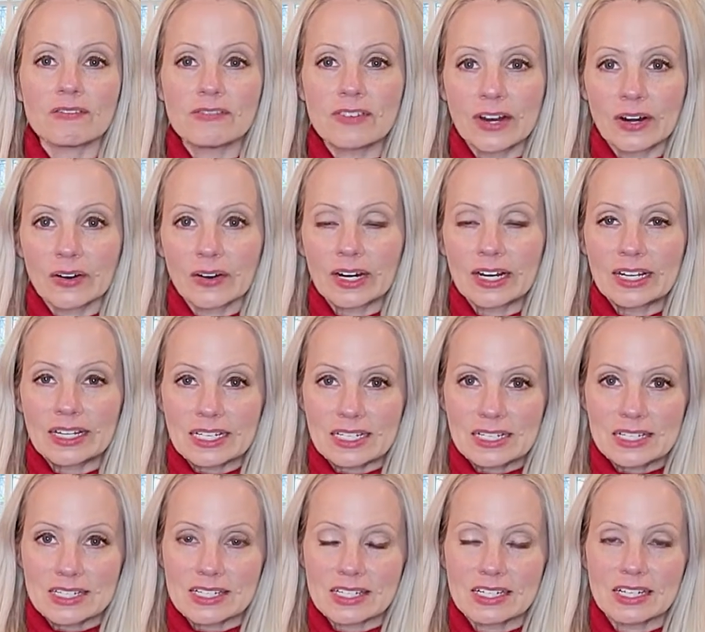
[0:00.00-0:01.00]
very
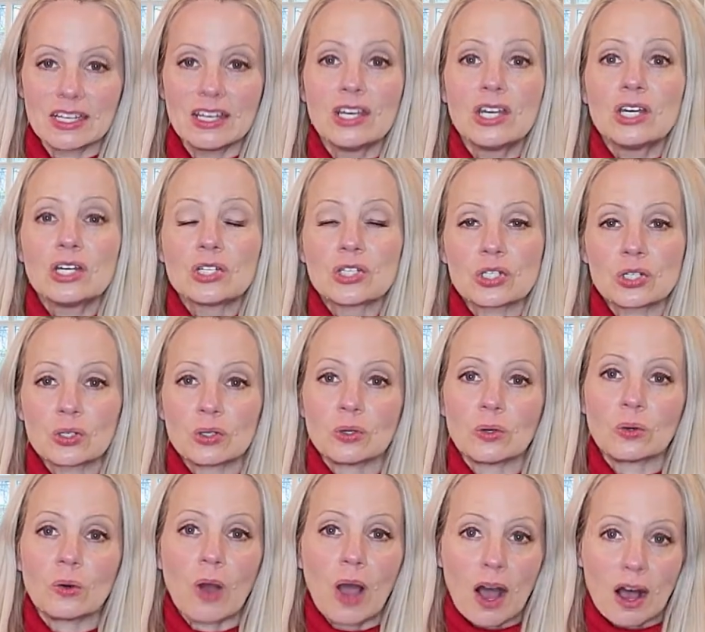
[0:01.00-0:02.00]
easy
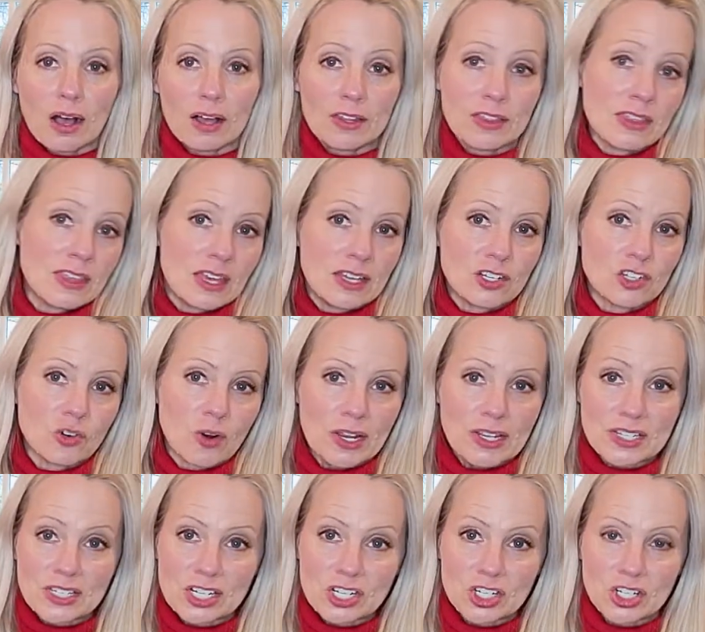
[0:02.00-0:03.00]
to then
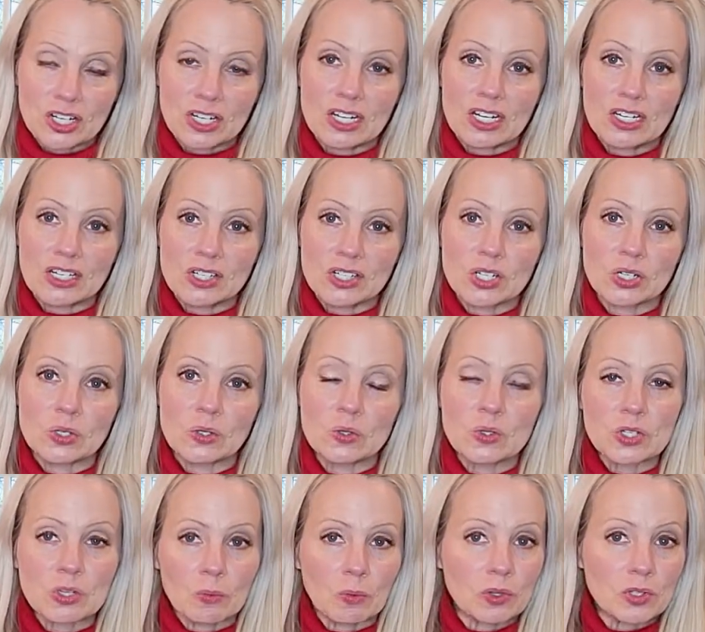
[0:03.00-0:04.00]
transition into
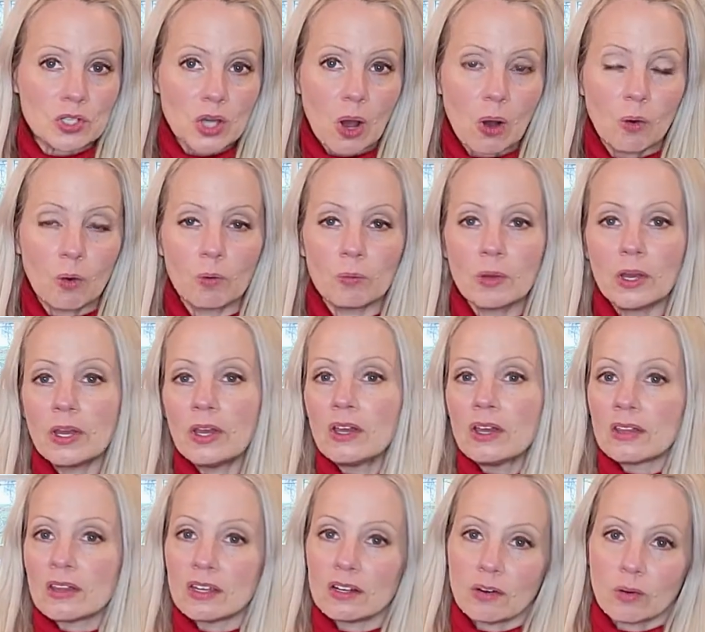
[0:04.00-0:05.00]
someone's home.
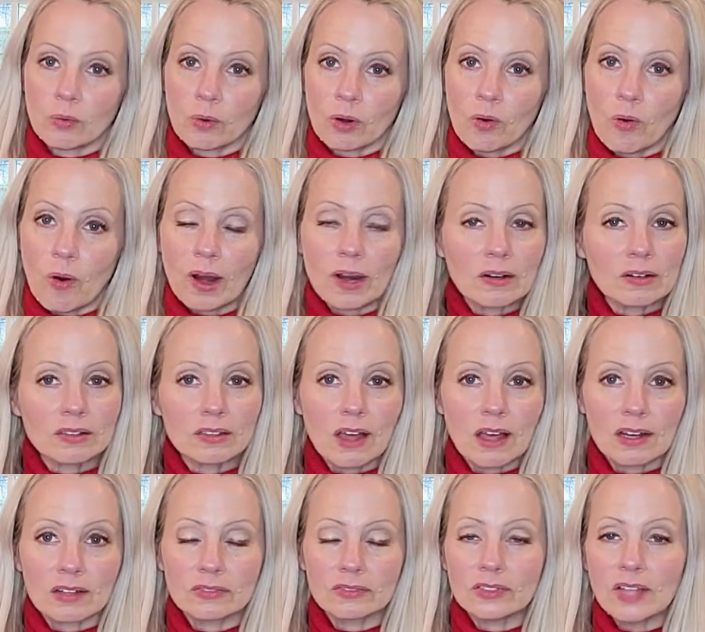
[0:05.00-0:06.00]
They don't require a
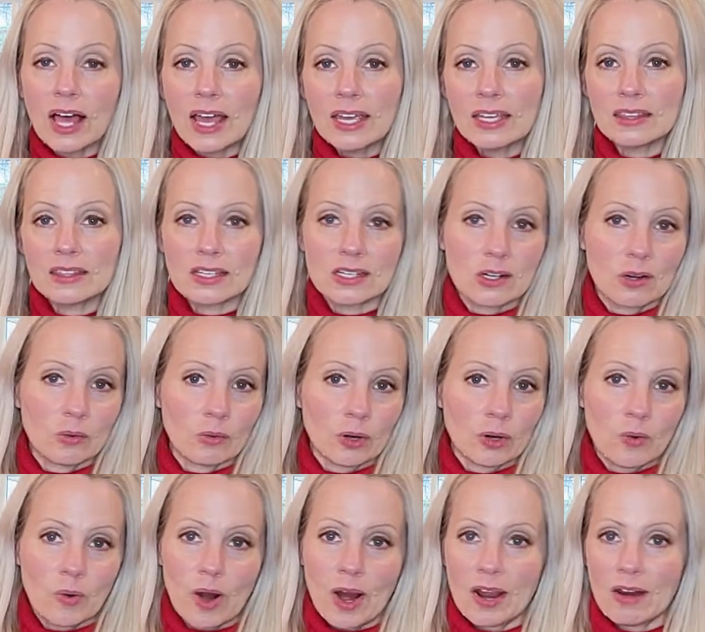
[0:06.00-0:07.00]
lot of light, they don't
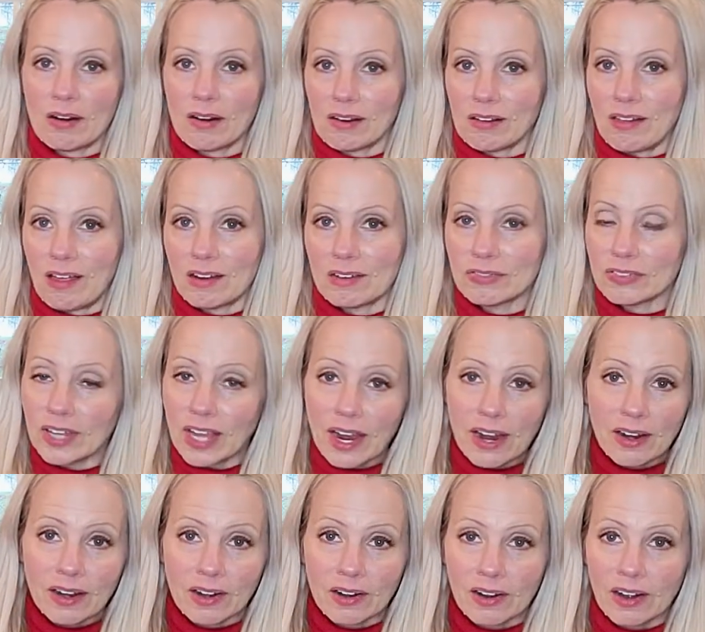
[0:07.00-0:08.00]
require a lot of
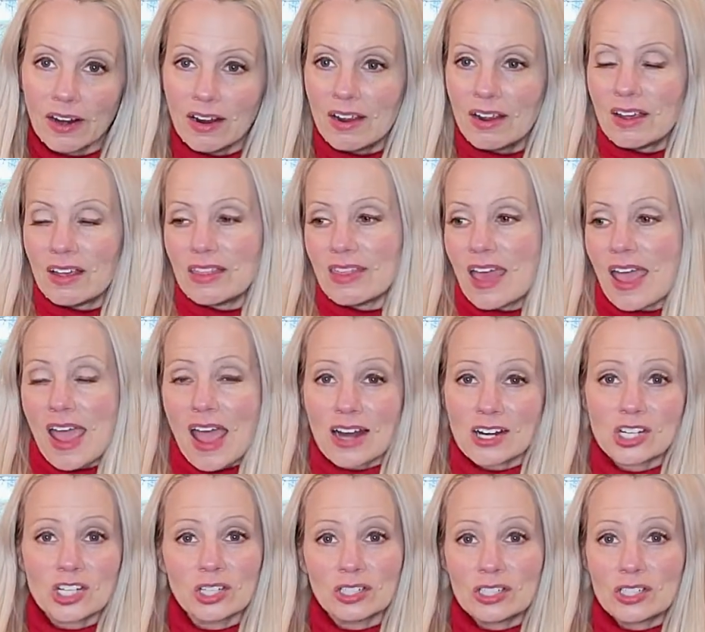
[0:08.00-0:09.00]
care. They
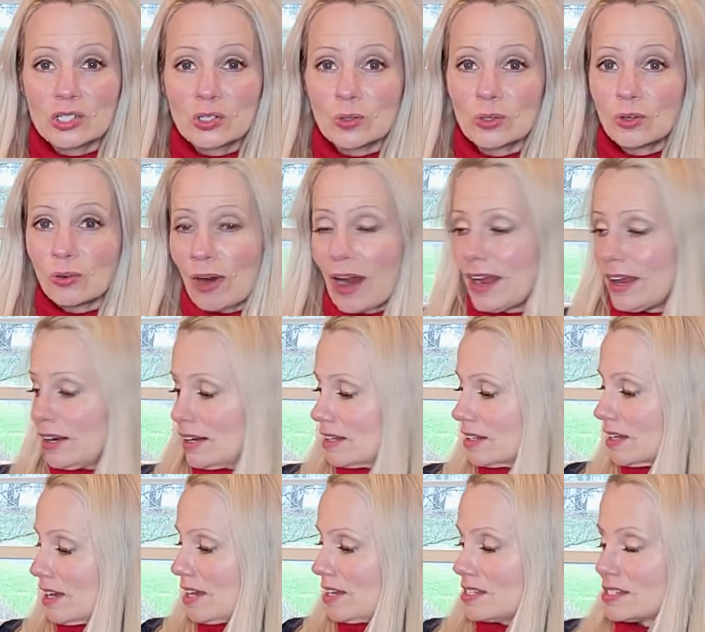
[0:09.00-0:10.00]
actually do great
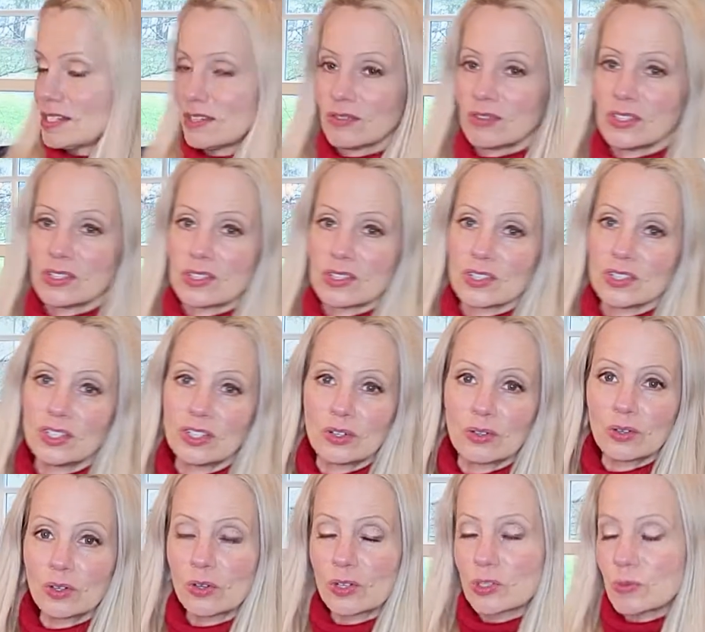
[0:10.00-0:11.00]
in case of this,
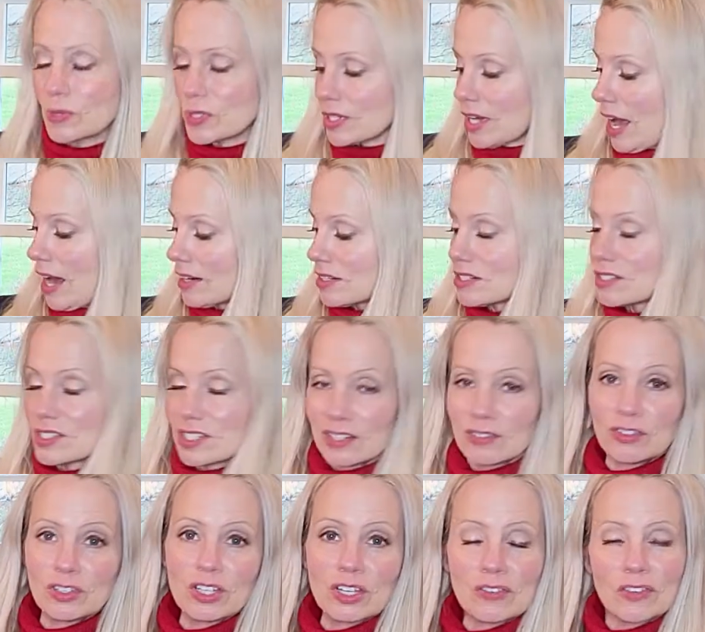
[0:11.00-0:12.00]
Christmas cactus
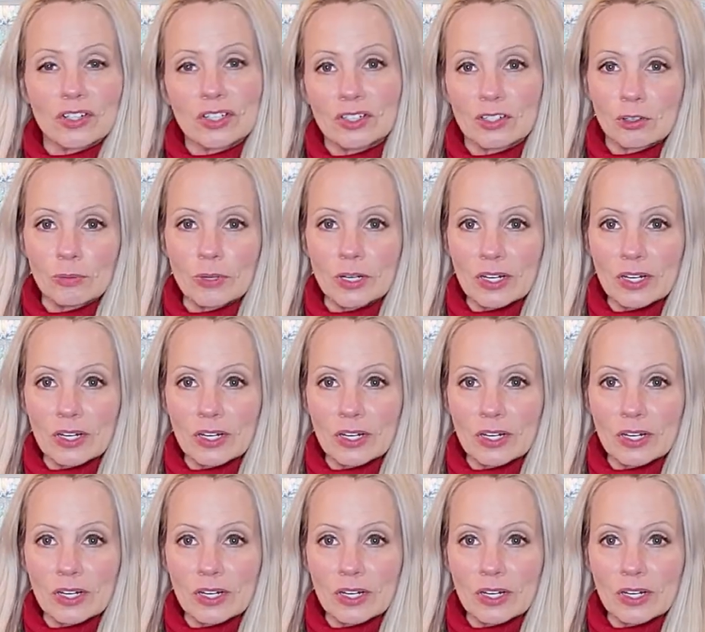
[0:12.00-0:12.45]
if you give it a little bit of